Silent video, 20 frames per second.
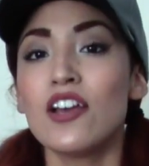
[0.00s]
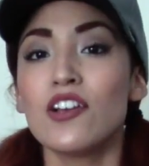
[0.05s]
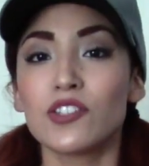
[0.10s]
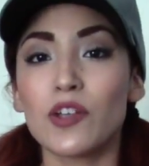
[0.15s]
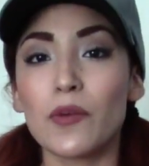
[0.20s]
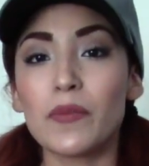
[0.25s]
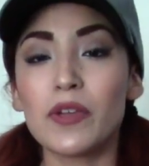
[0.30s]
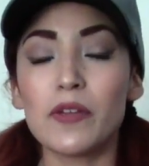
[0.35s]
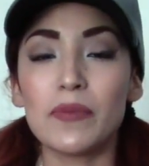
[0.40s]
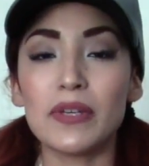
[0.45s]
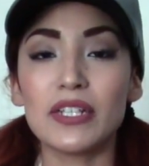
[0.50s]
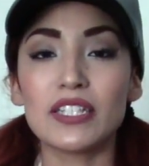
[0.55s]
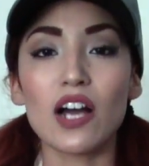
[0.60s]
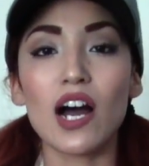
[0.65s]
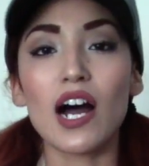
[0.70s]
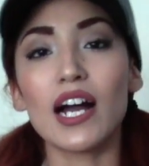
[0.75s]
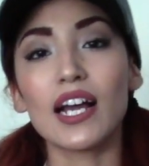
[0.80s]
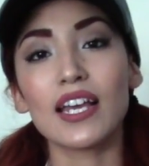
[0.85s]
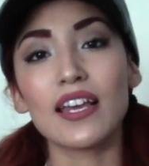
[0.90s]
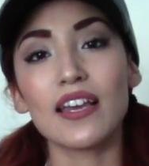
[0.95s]
So I'm going to be
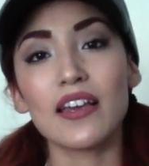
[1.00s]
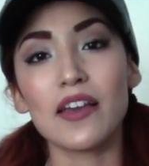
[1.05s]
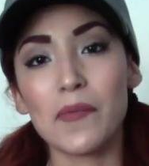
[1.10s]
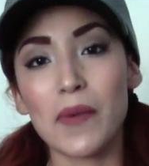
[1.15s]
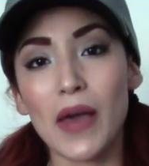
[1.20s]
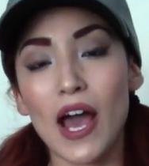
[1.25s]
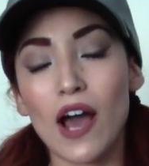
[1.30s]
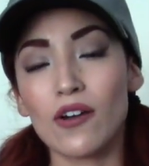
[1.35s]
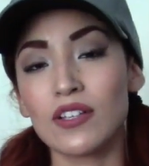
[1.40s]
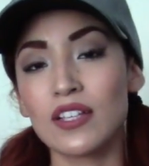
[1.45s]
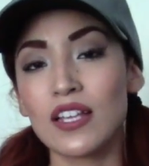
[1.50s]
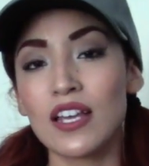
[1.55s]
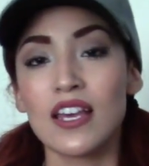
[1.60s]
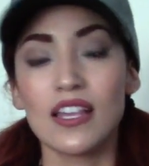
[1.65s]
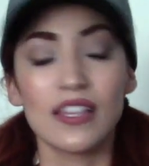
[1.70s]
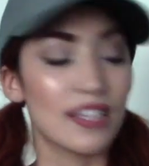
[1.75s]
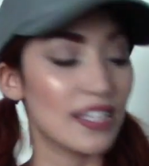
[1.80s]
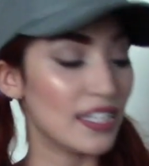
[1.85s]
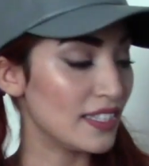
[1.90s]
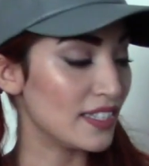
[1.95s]
talking about
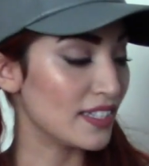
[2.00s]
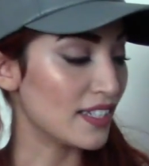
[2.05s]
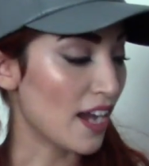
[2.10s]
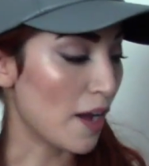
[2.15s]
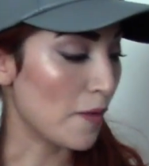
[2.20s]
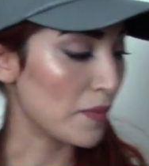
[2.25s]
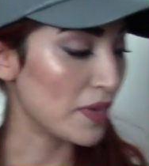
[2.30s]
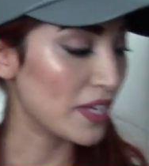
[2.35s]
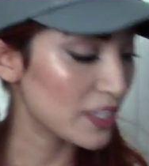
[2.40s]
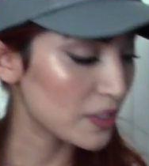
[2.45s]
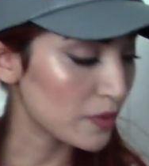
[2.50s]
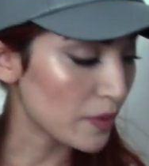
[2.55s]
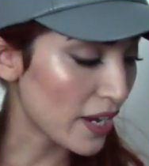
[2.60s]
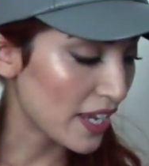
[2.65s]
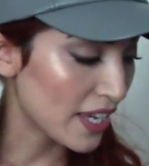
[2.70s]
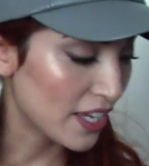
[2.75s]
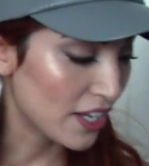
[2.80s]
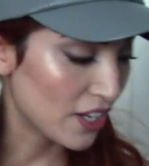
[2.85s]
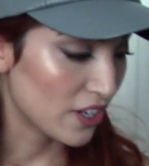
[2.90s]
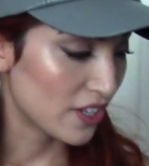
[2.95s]
these gummies right
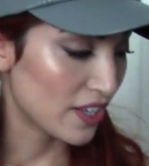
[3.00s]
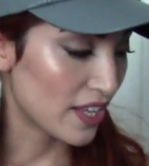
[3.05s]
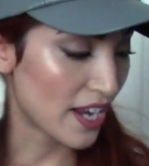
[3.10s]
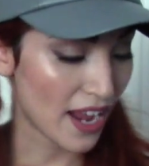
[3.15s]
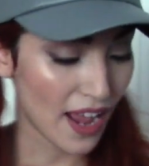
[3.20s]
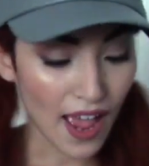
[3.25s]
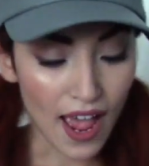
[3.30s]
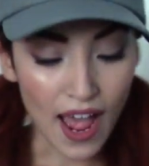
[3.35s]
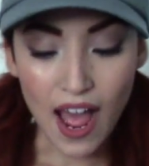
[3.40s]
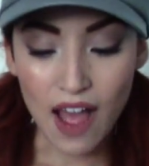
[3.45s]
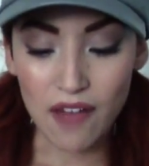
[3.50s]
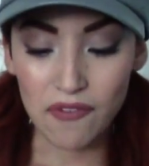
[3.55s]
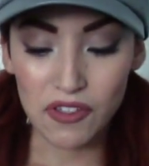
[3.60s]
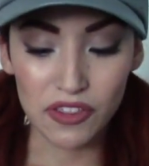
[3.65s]
here that I have,